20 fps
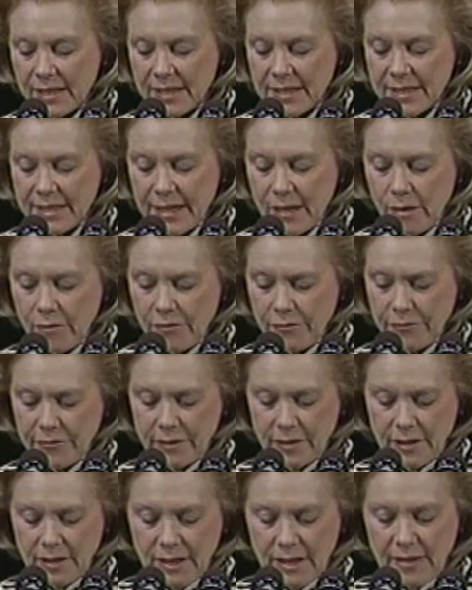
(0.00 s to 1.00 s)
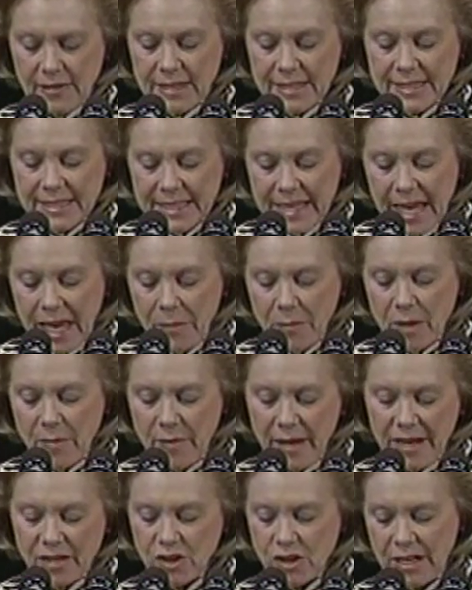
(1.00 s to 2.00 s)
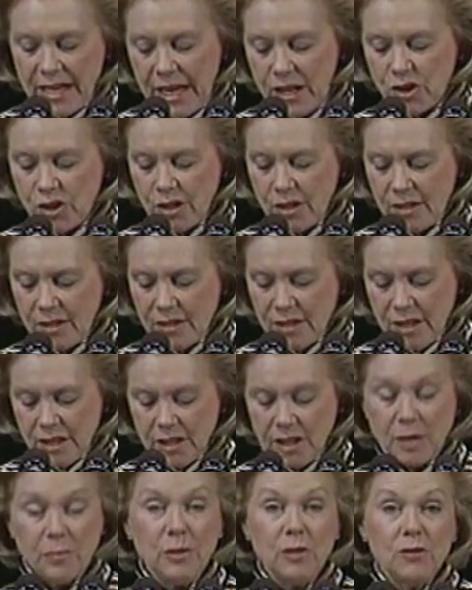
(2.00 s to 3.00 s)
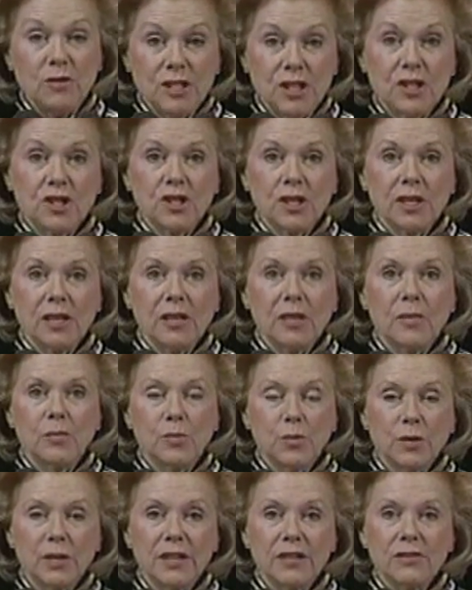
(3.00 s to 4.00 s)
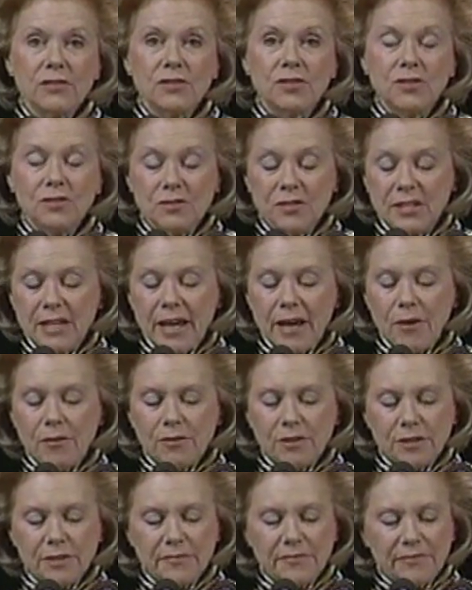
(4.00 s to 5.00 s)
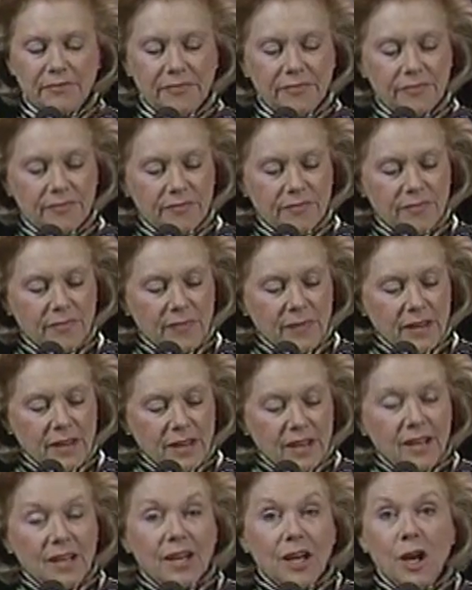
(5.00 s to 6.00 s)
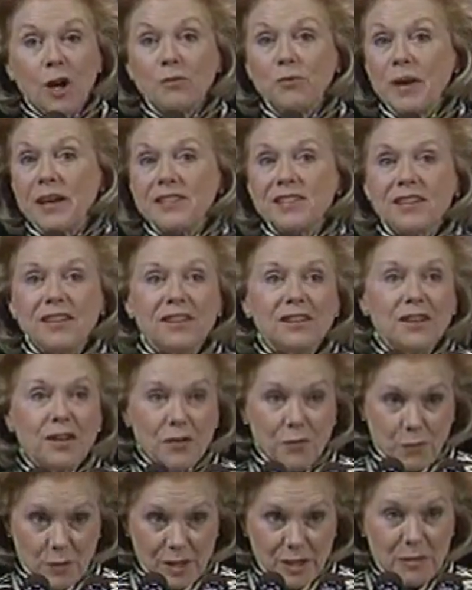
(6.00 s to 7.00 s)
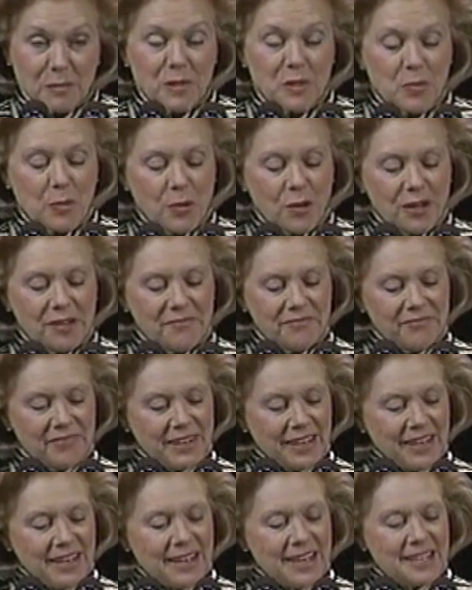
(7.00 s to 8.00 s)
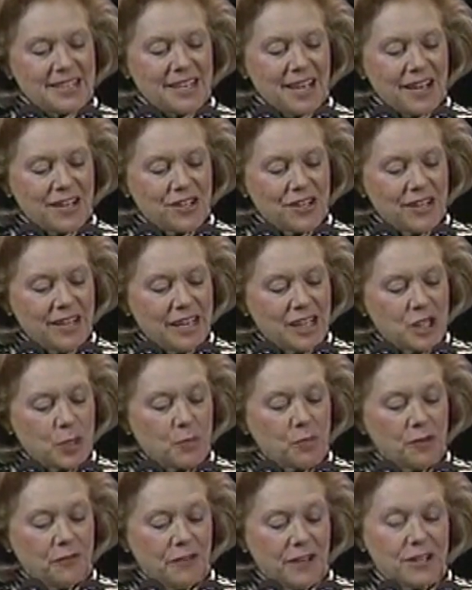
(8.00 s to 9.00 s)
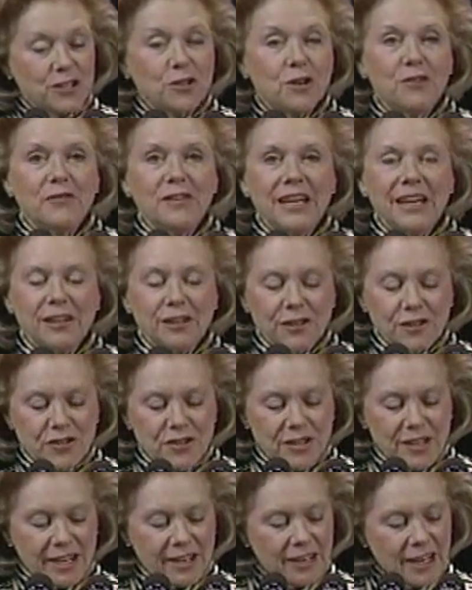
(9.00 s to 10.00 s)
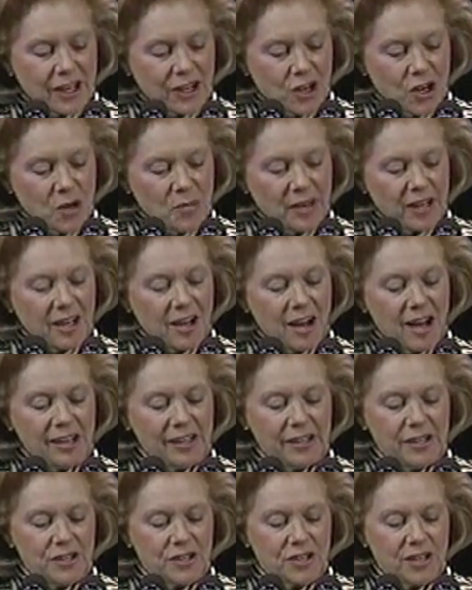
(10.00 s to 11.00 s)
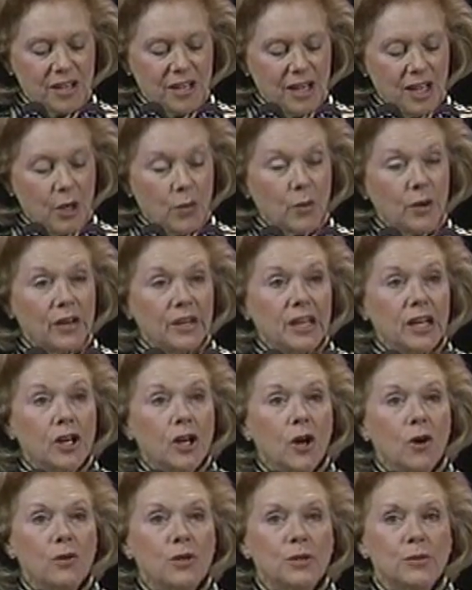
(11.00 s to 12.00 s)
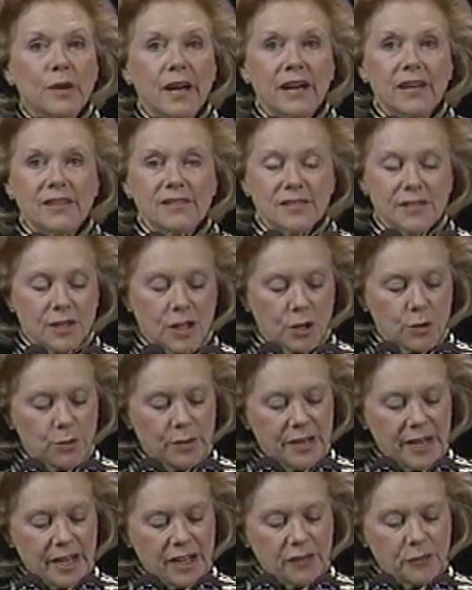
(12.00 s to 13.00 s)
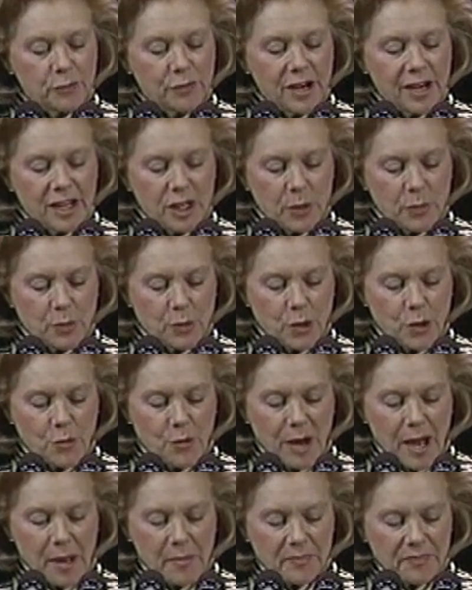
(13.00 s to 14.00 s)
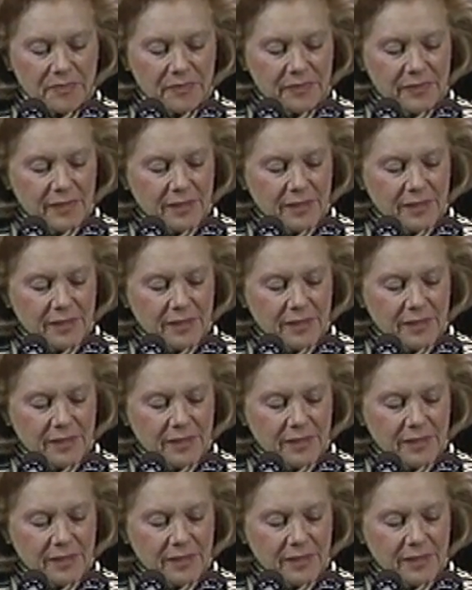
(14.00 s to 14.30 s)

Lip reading: itself, the same imagination the musician brings to sound." A resident of Williamsport, Sascha is a professor of English at Lycoming College, where he co-directs the creative writing program.